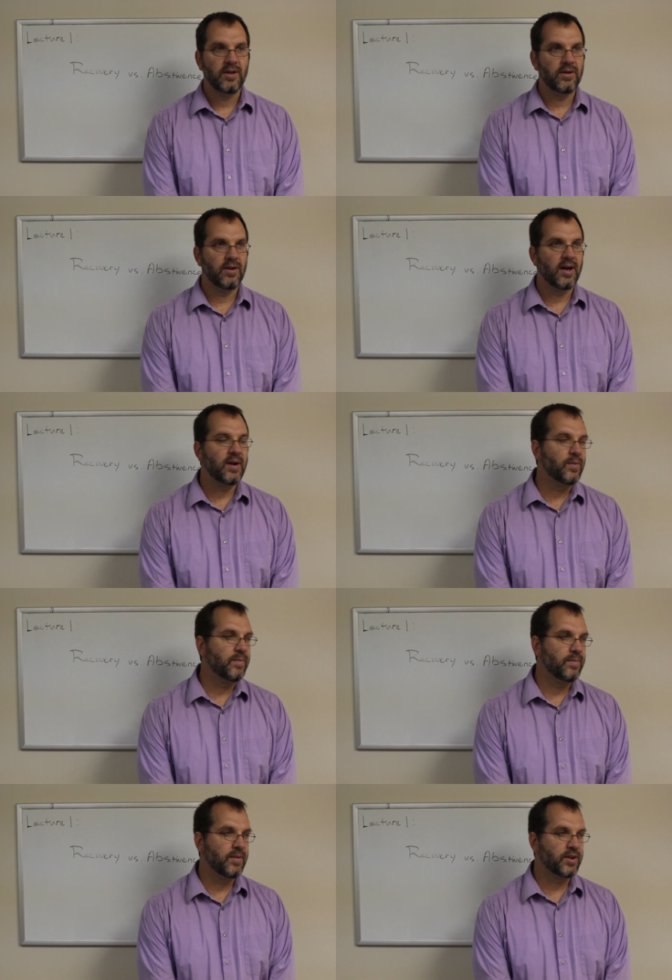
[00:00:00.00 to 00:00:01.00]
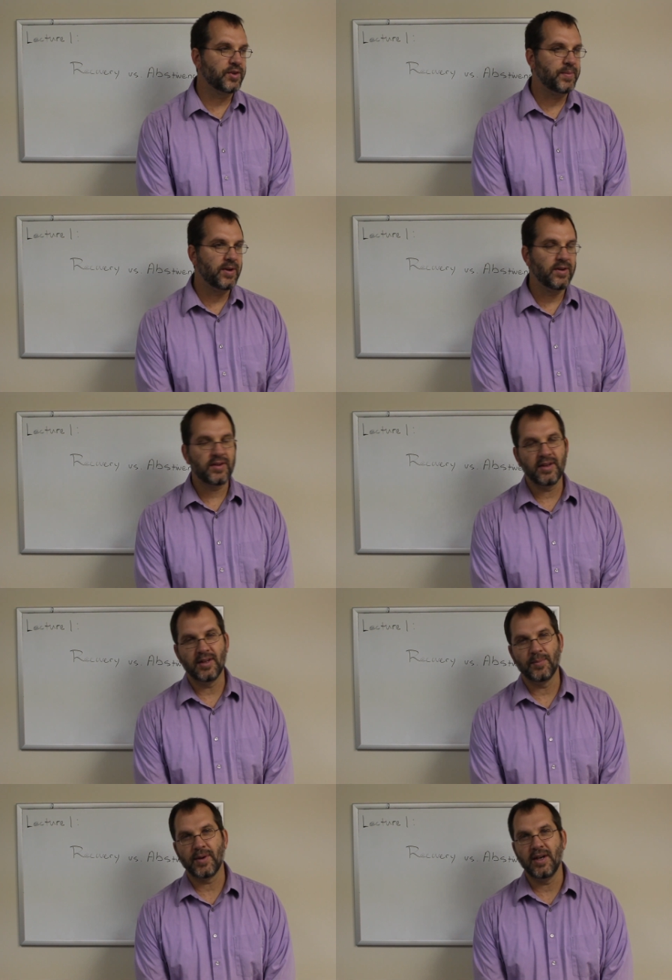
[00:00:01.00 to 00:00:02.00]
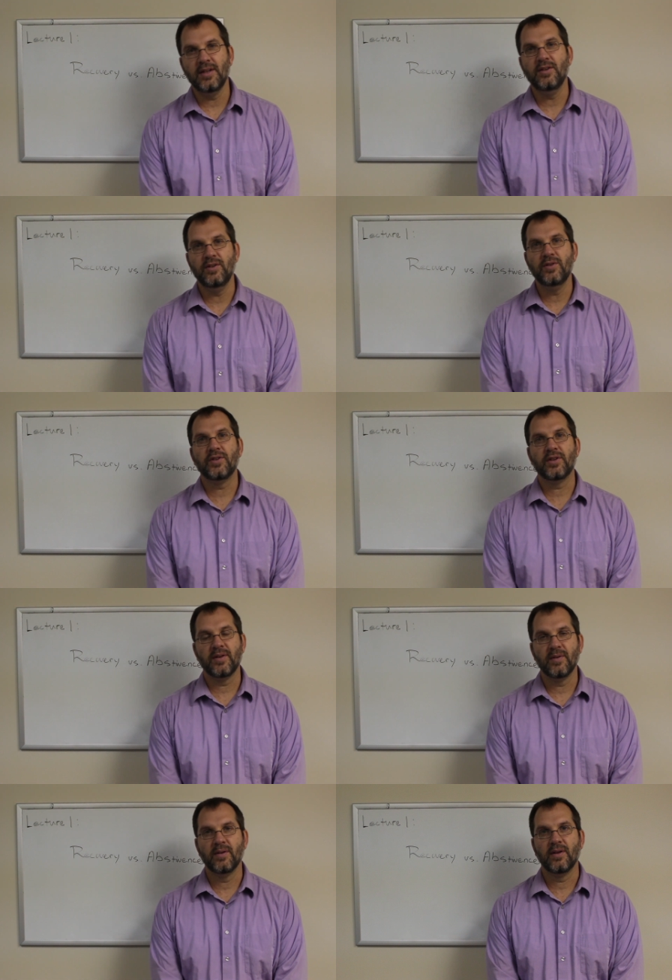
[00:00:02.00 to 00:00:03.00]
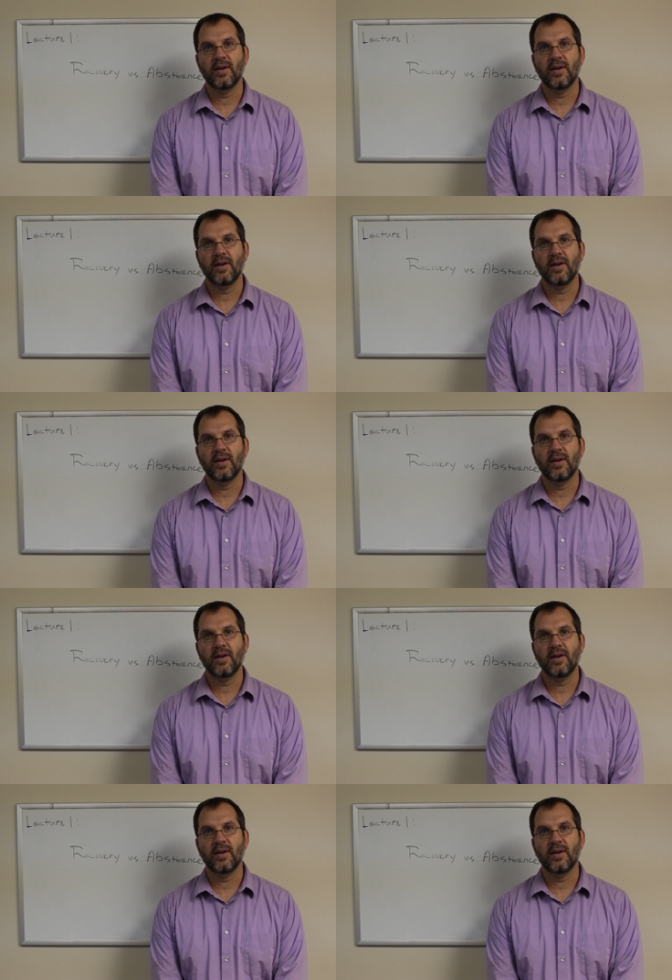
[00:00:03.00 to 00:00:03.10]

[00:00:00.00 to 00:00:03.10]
You're not experiencing the pain you used to